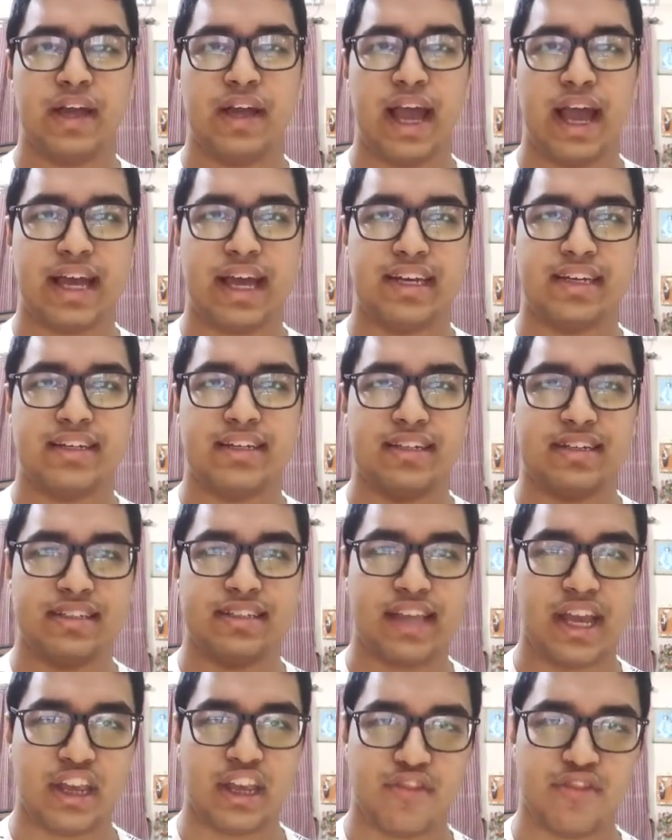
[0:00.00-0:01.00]

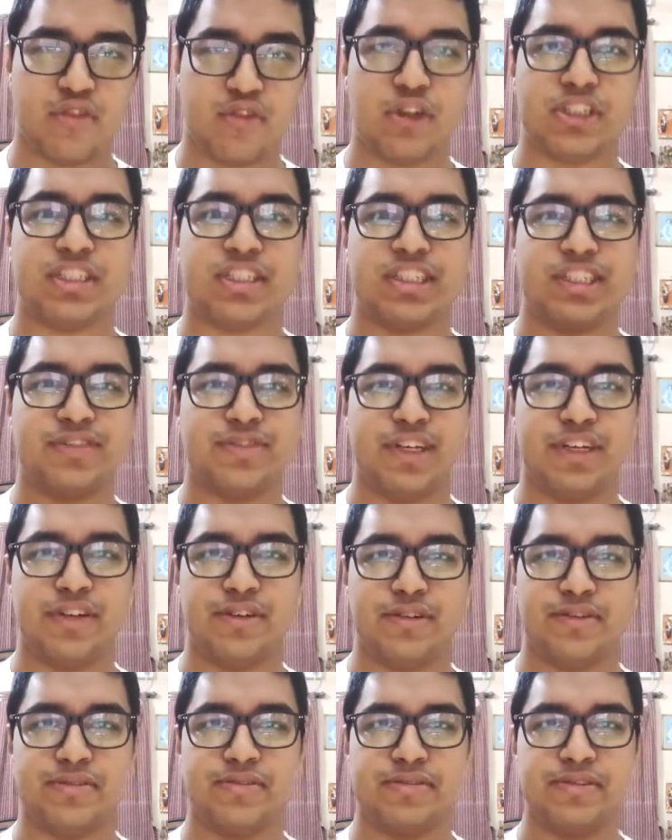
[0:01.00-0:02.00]
and thank you for watching this
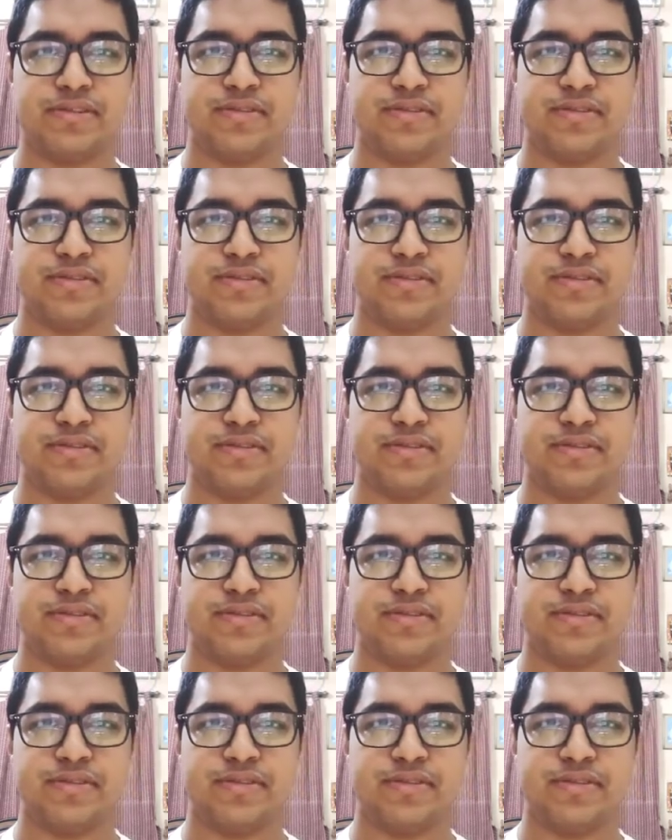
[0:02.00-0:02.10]
video.